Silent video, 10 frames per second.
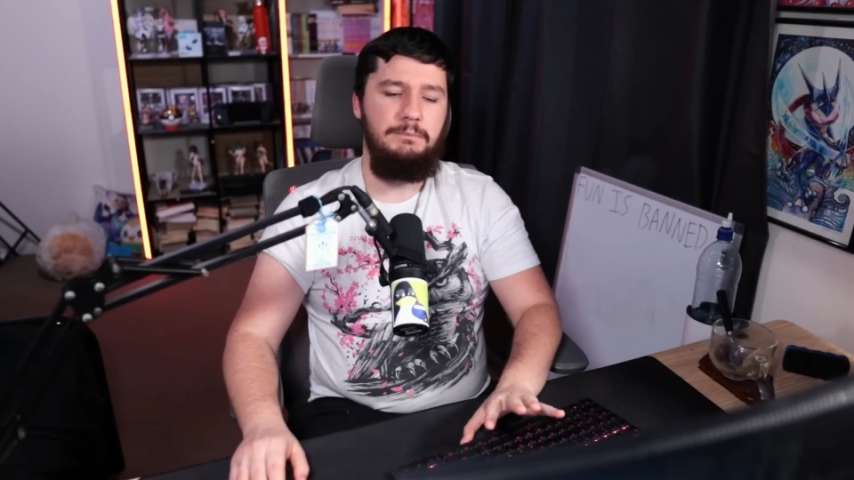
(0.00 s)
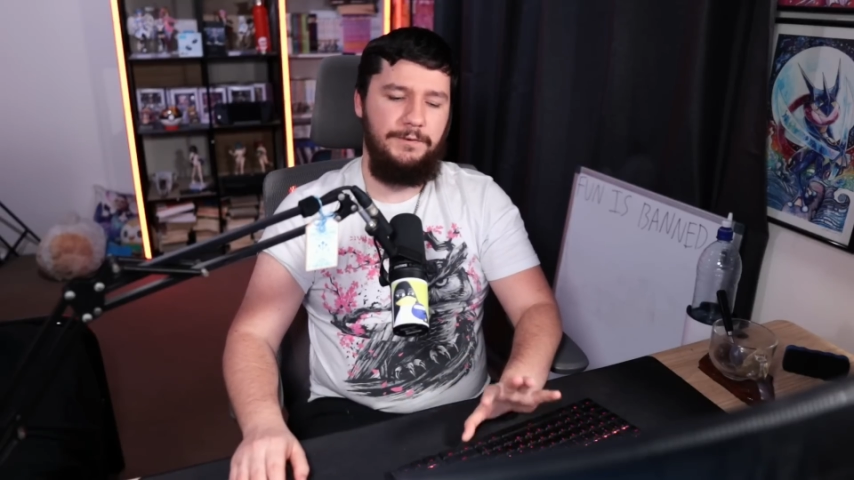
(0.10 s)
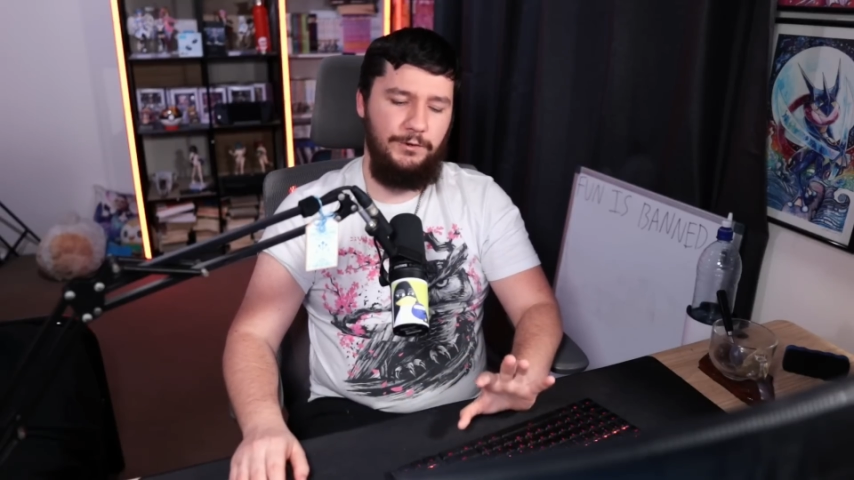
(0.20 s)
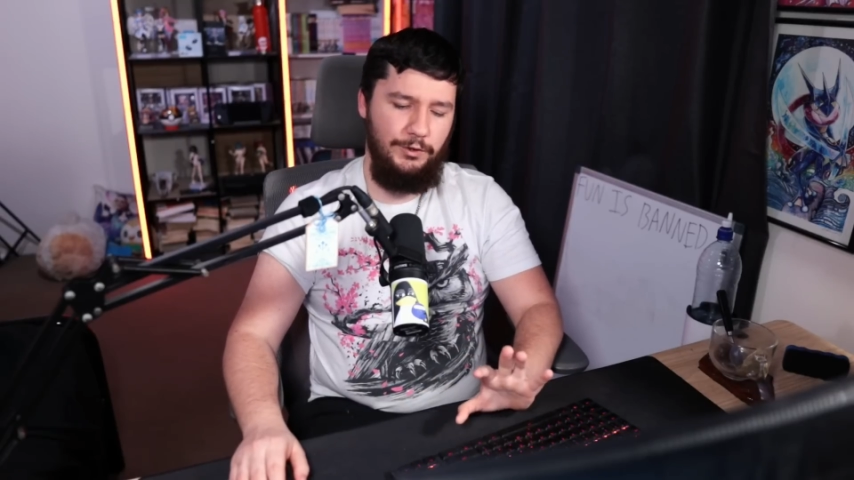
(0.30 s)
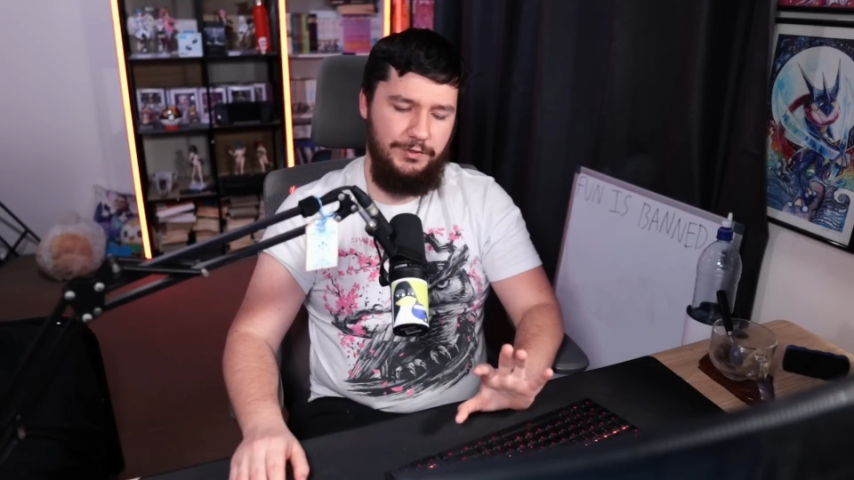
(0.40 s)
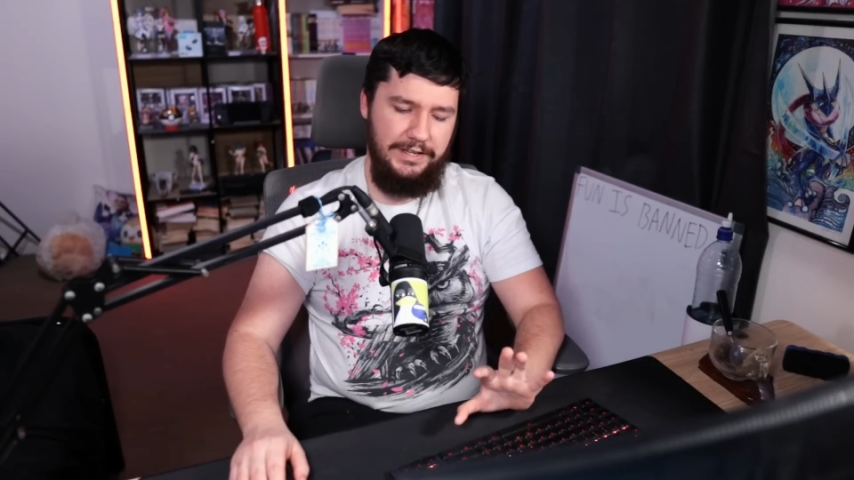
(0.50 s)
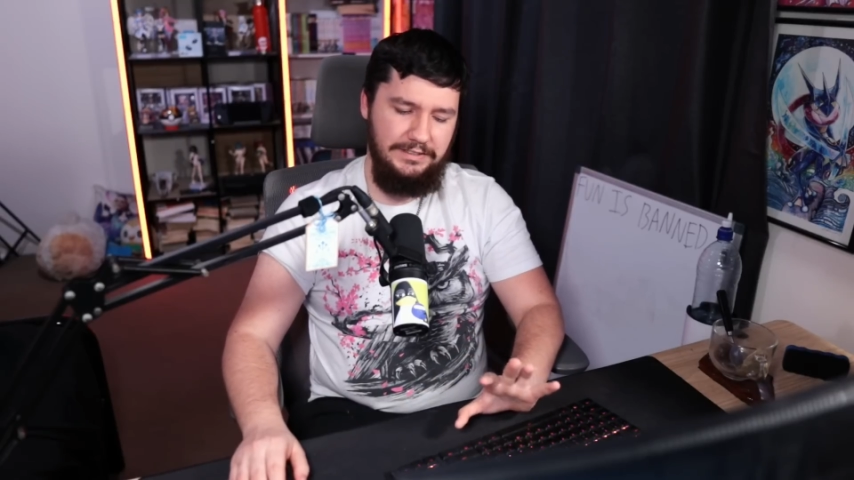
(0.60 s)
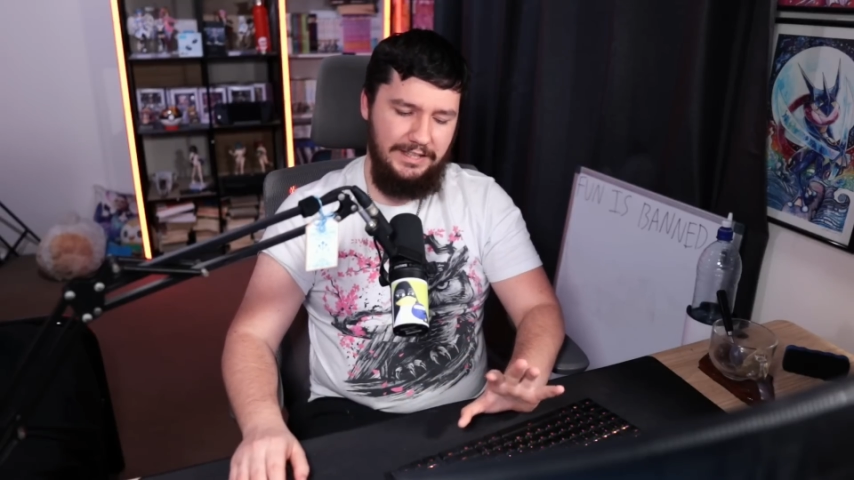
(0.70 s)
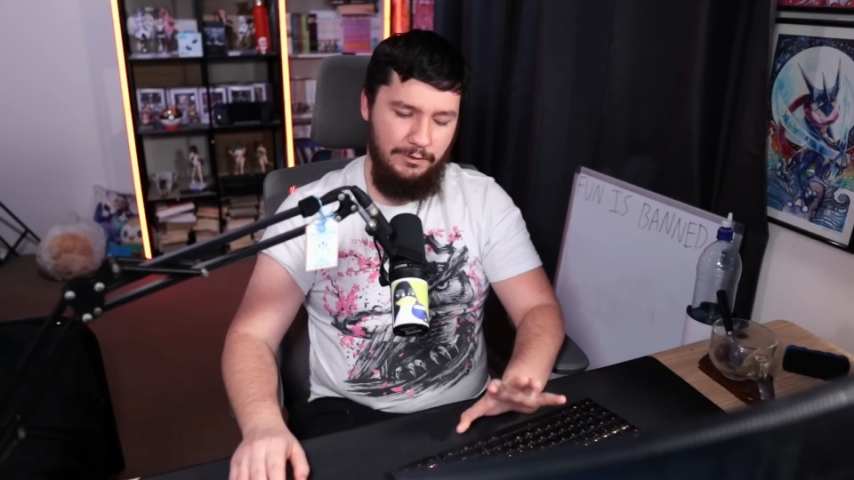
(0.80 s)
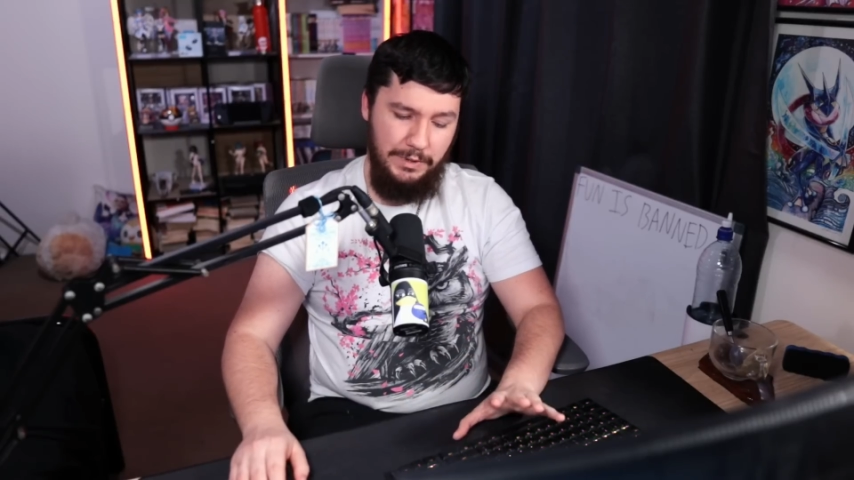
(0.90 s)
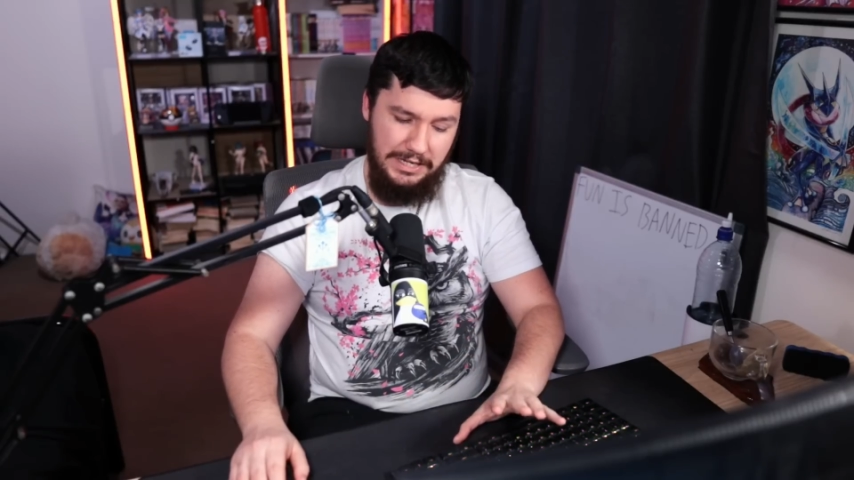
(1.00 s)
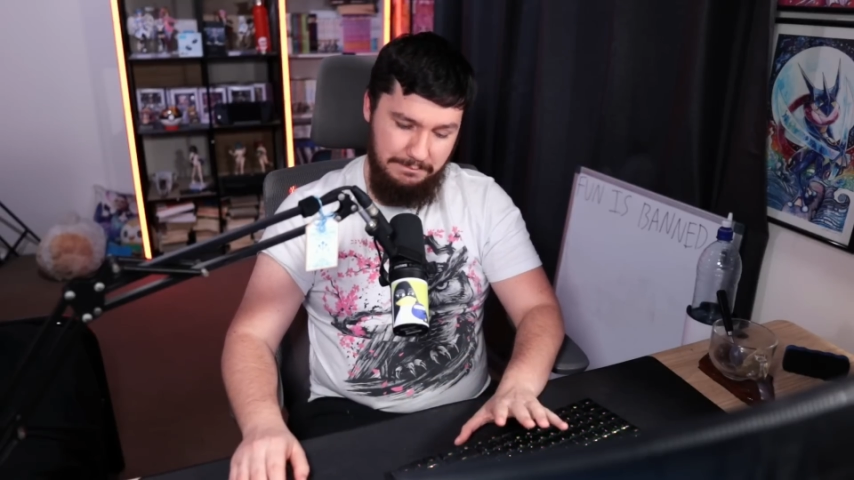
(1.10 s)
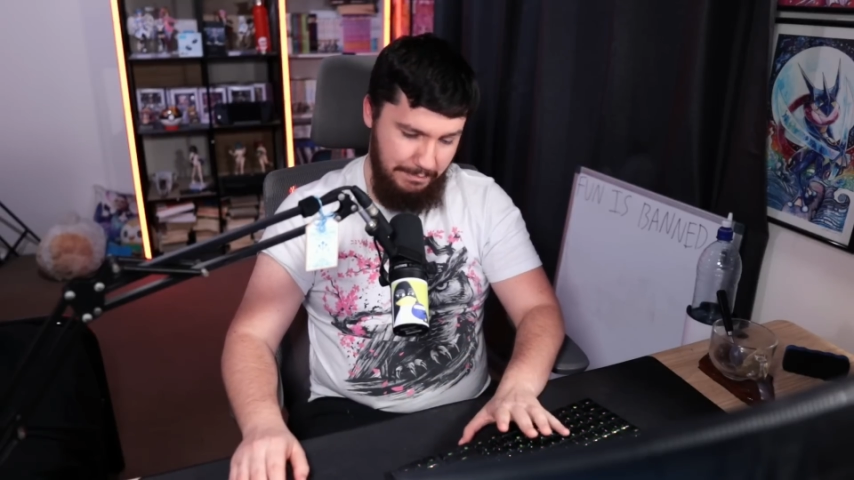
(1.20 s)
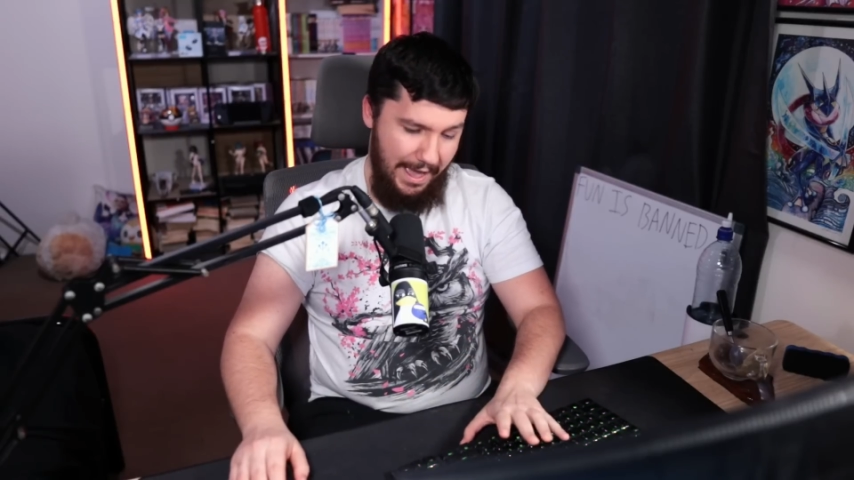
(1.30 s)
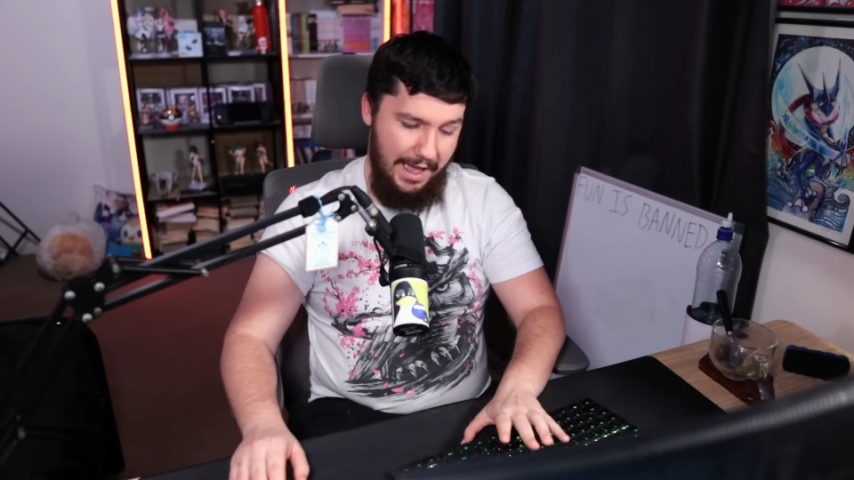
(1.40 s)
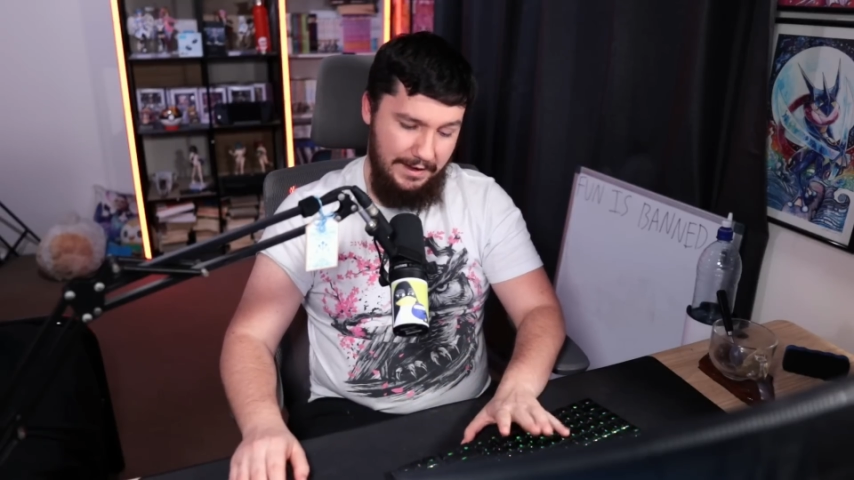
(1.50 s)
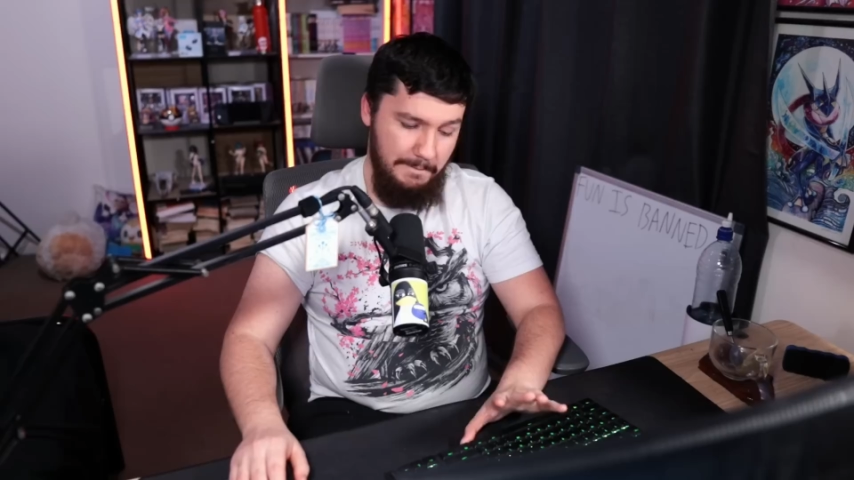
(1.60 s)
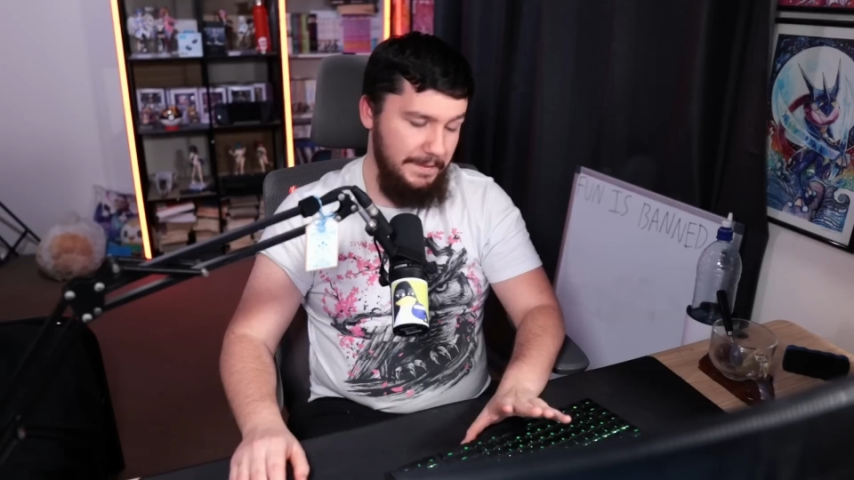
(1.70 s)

before things get really bad.